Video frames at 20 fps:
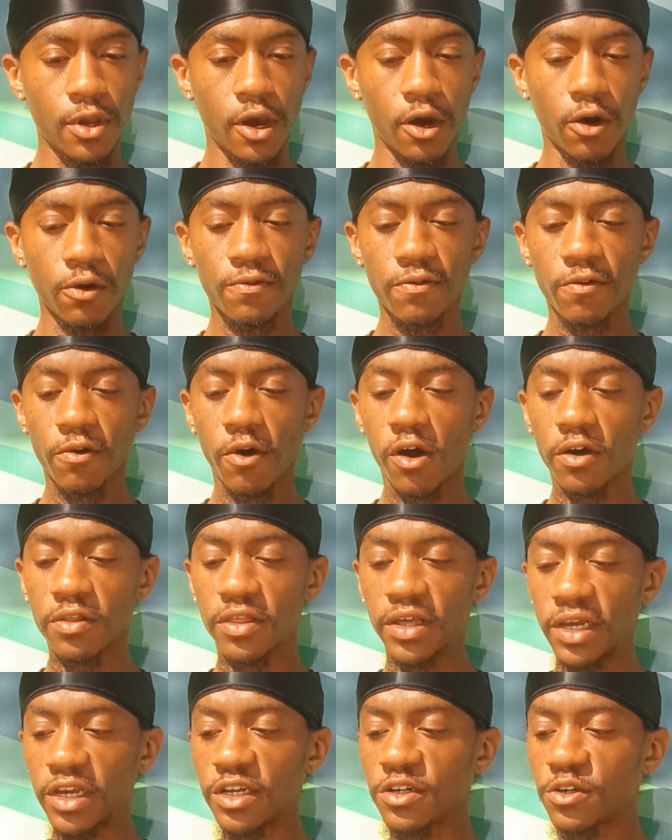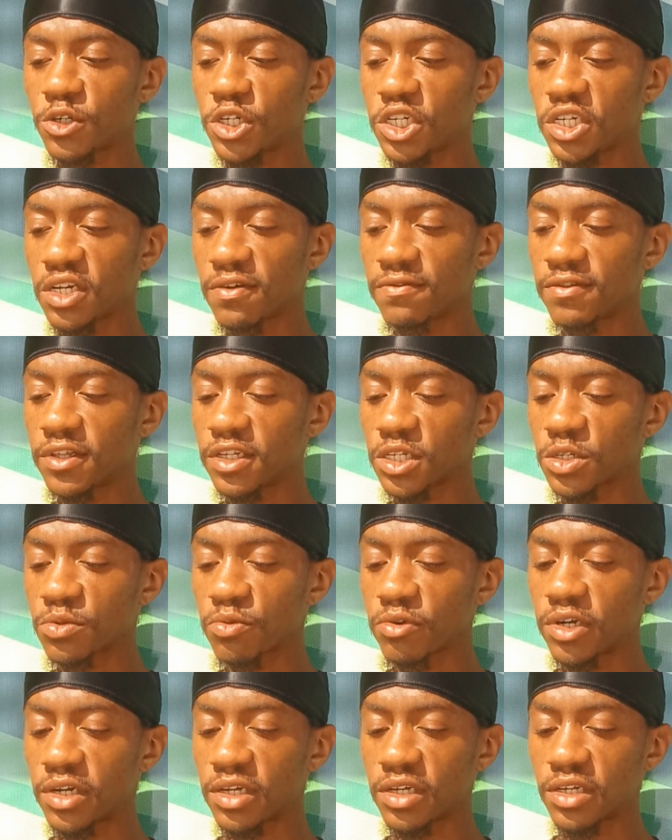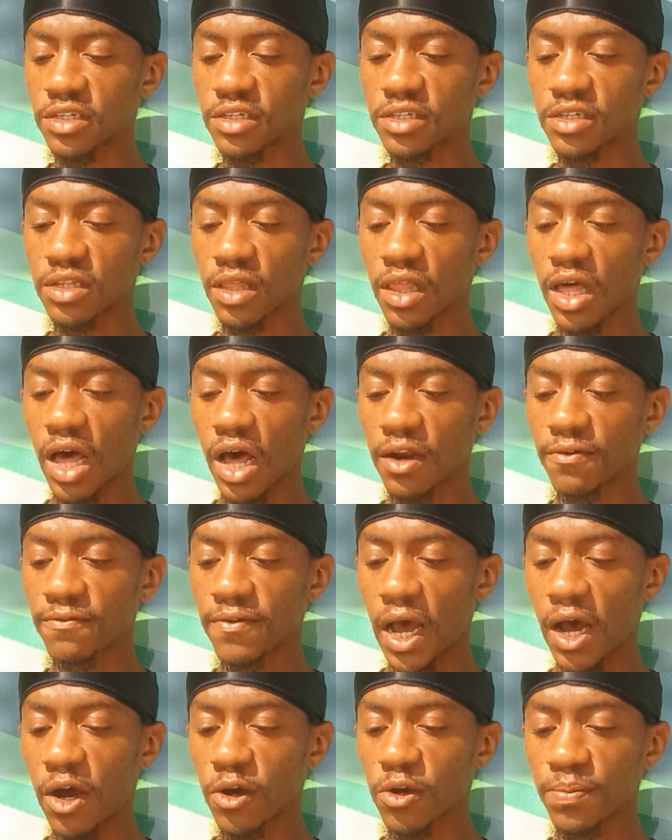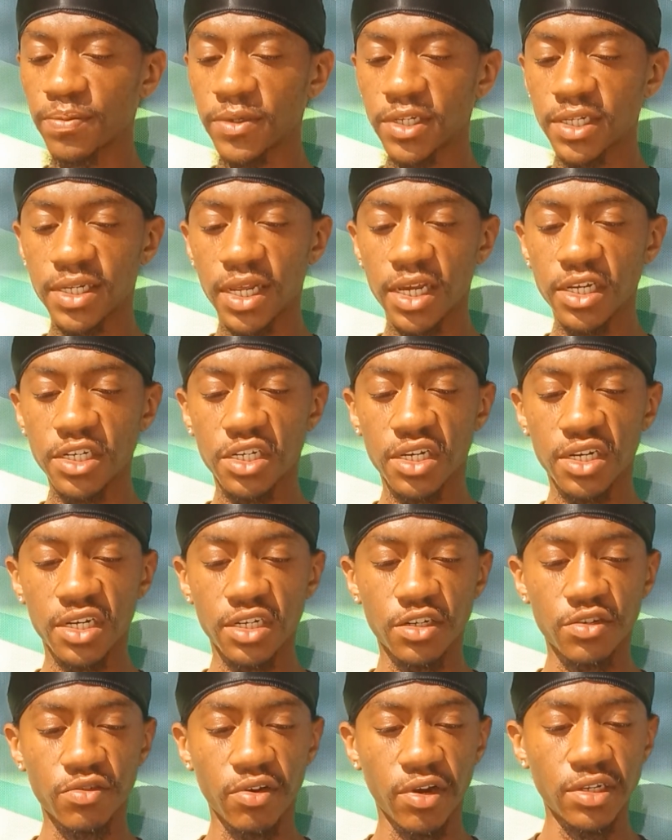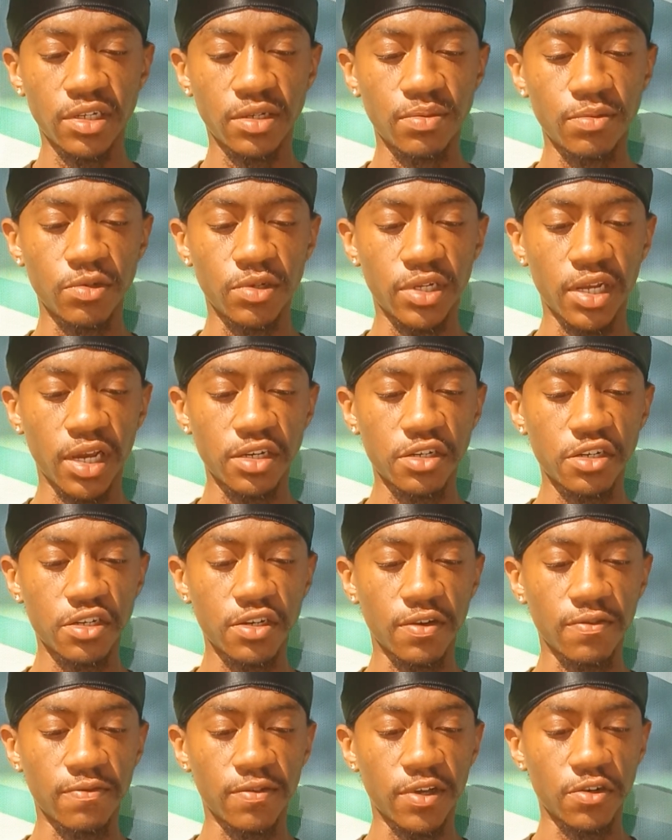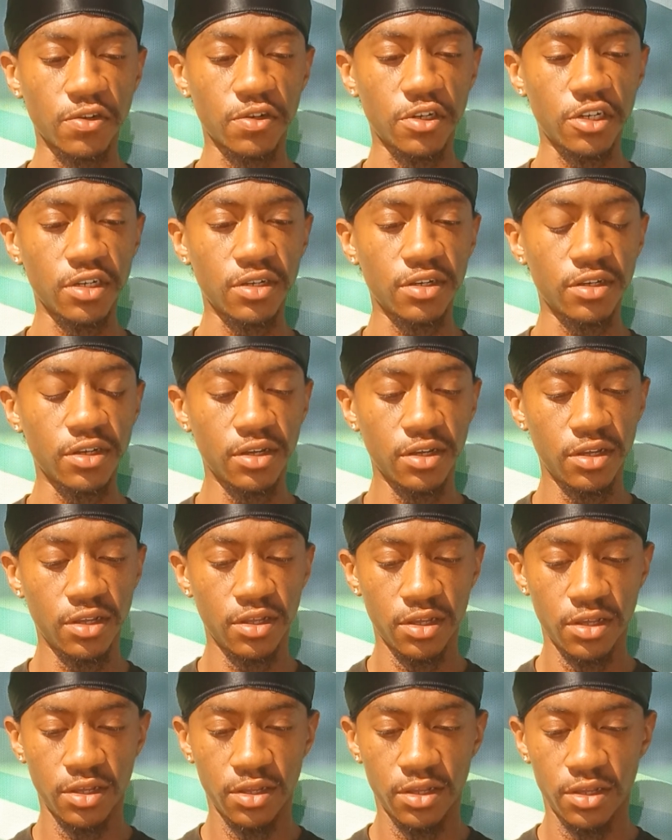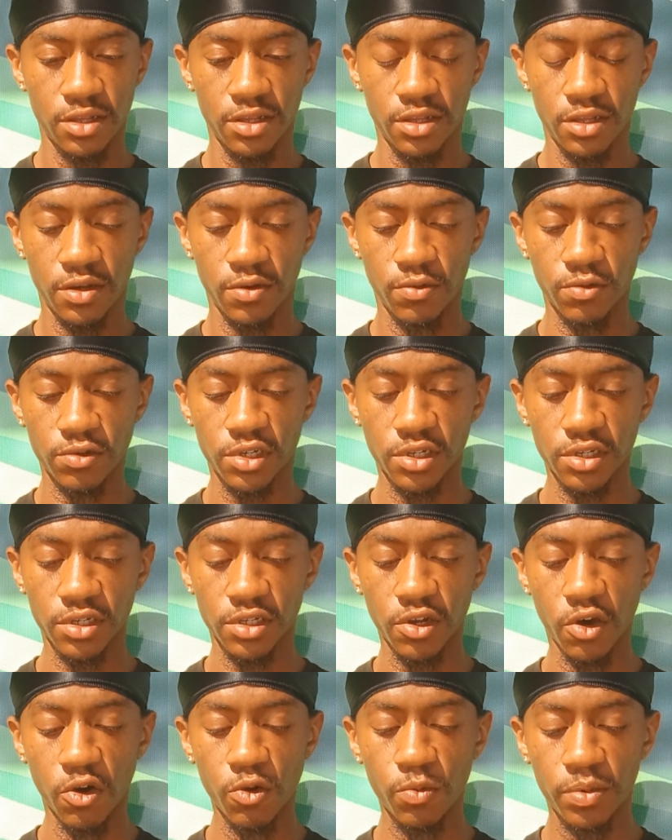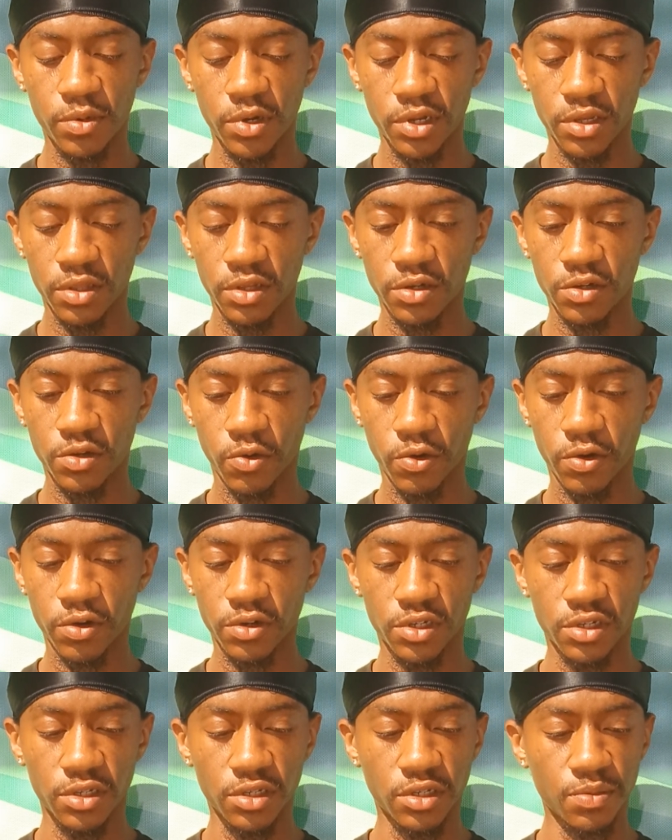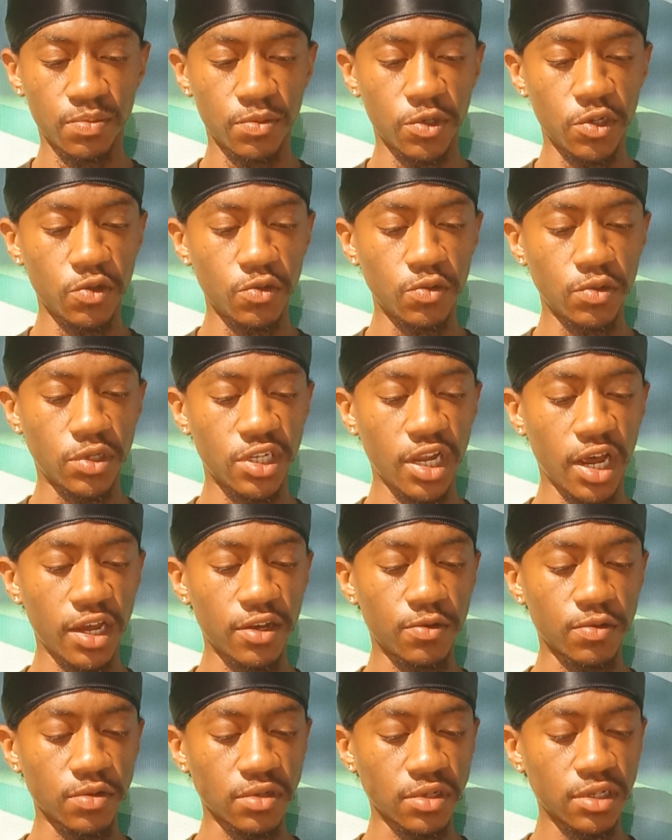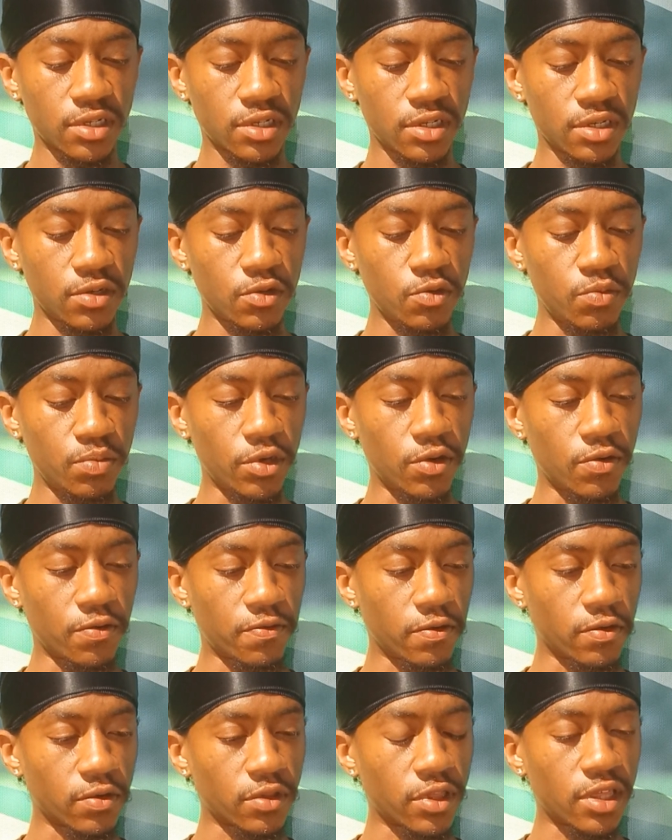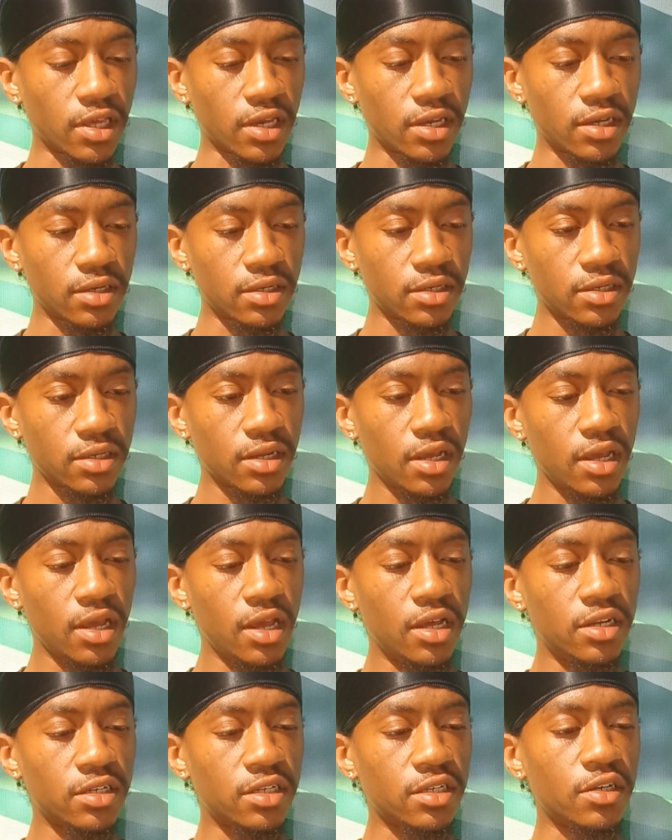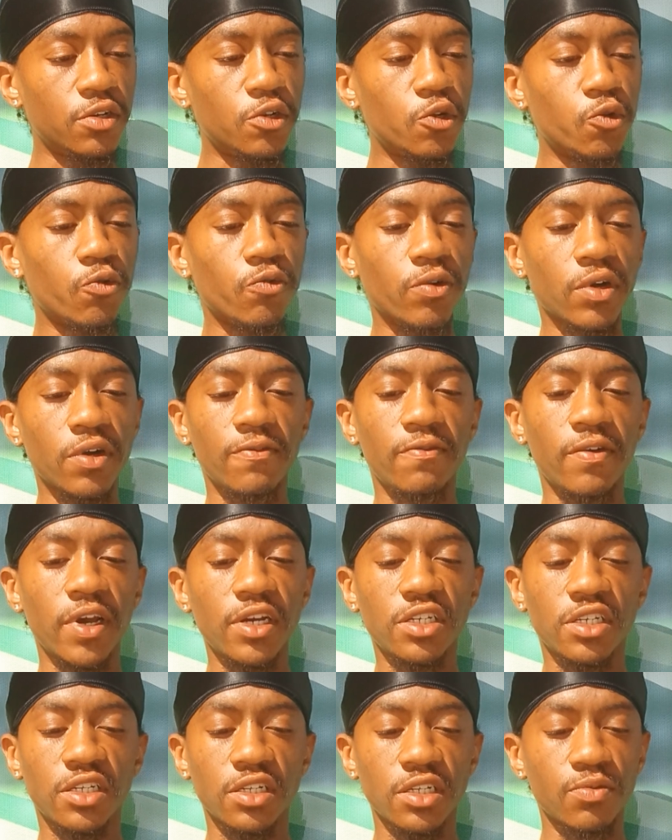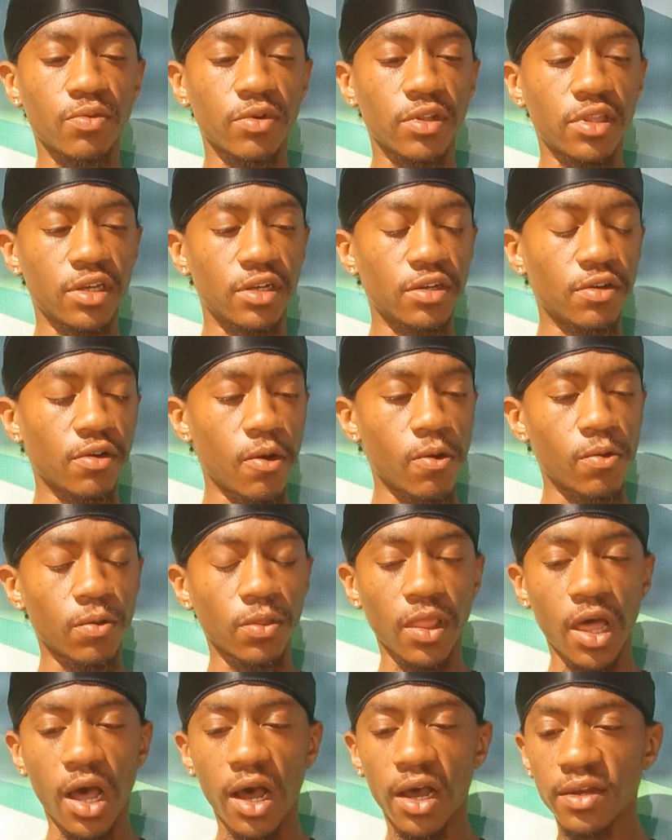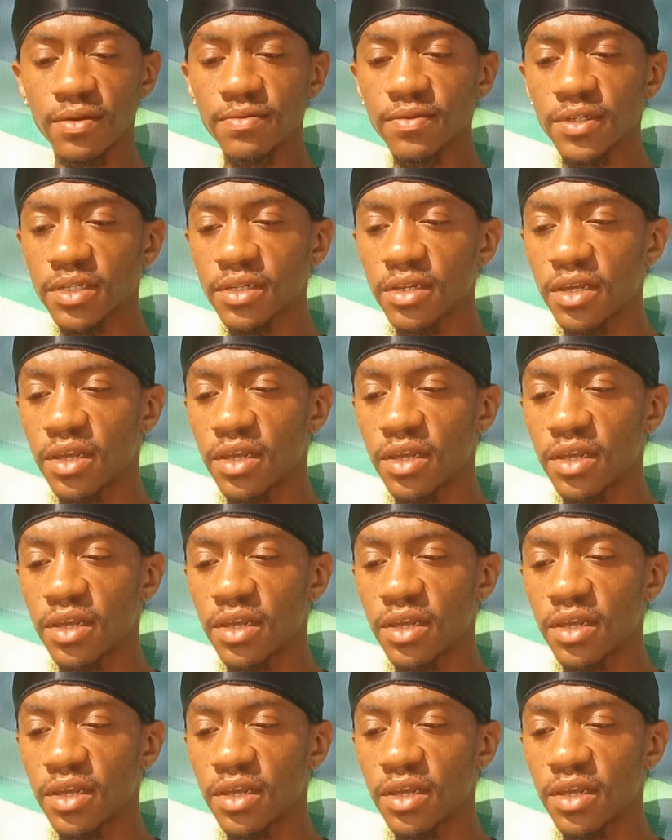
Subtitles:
Overall, the energy of this reading is a lot of alchemization and transmutation of energy, which is opening the door to some new cycles, to new beautiful things, to new renovations within your own lives,